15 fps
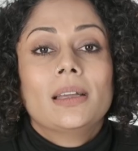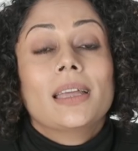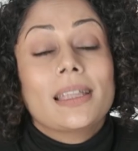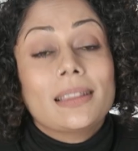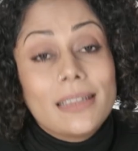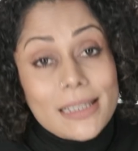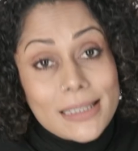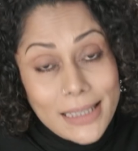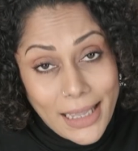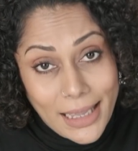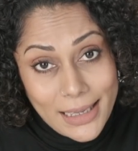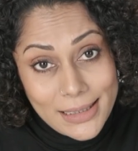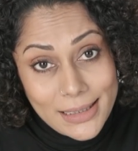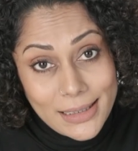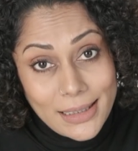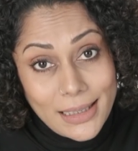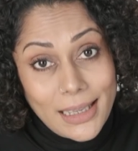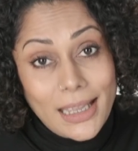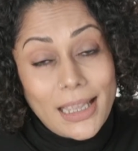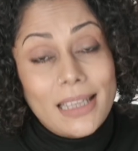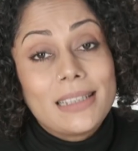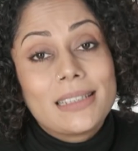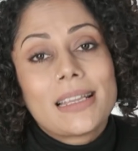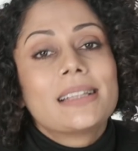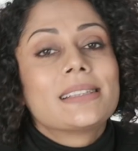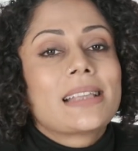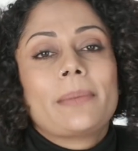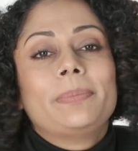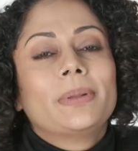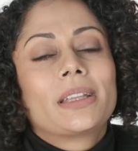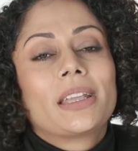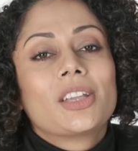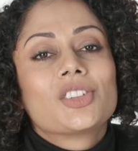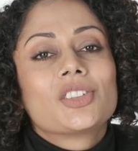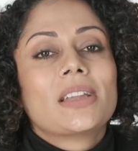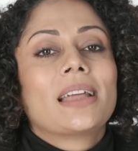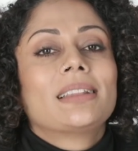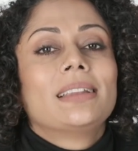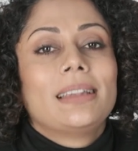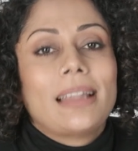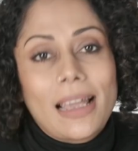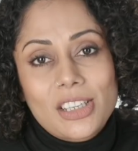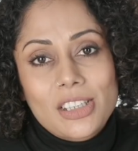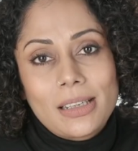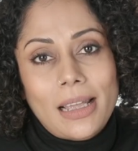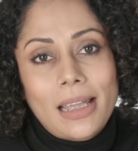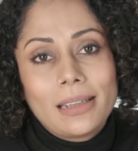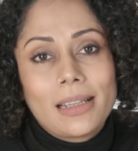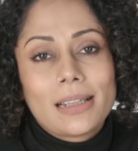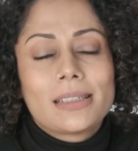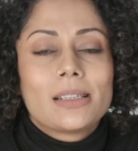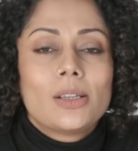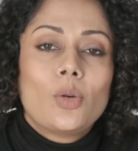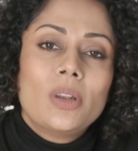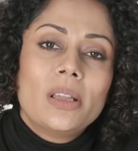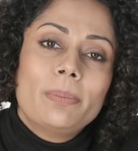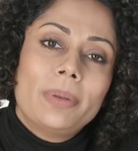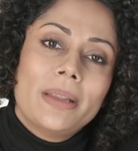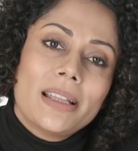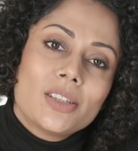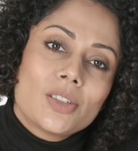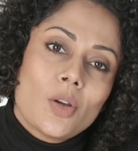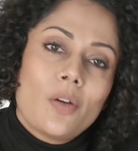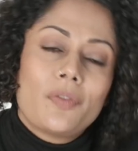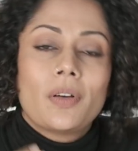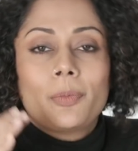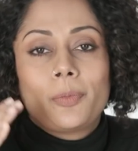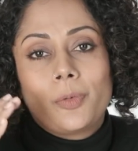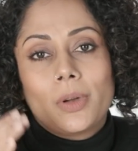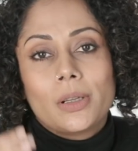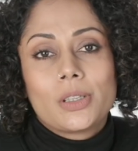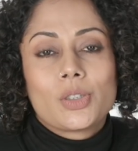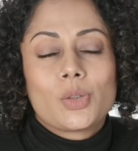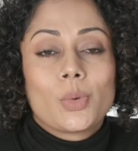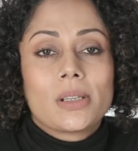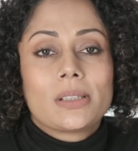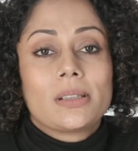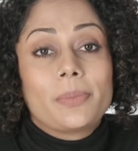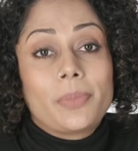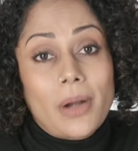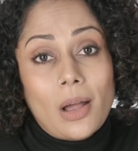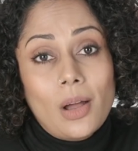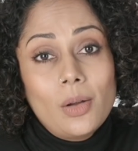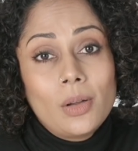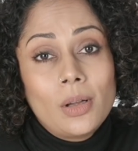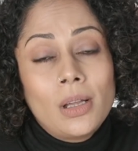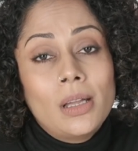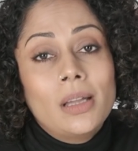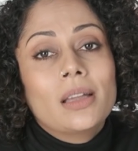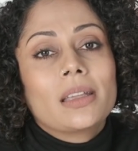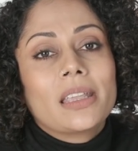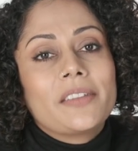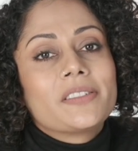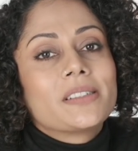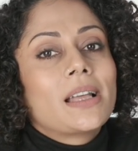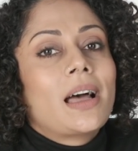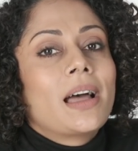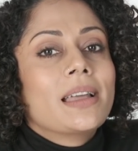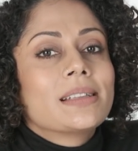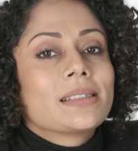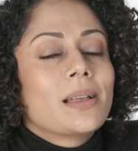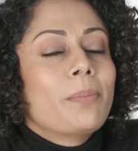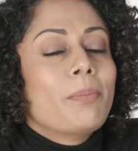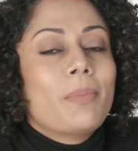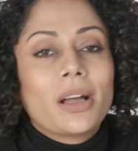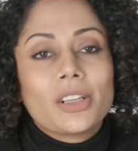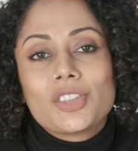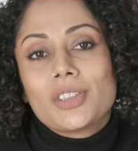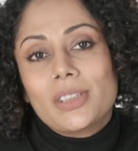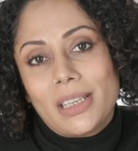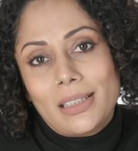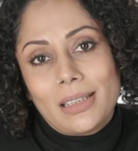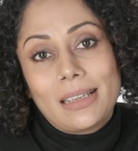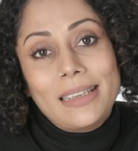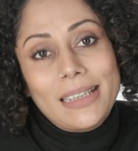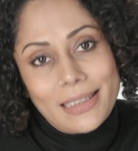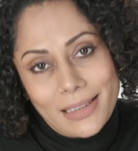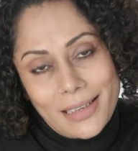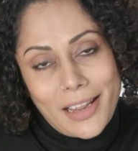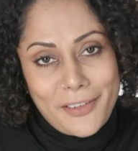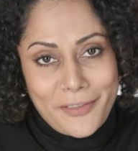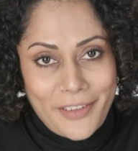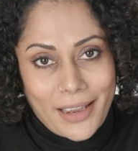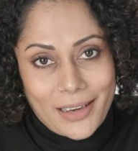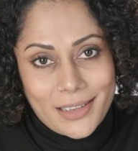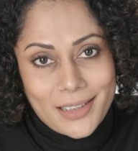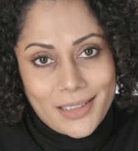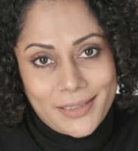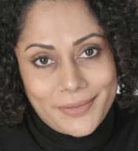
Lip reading: In this case, intense application at the lash line that slowly blends off upwards towards the brow gives the eyes a much needed lidded effect.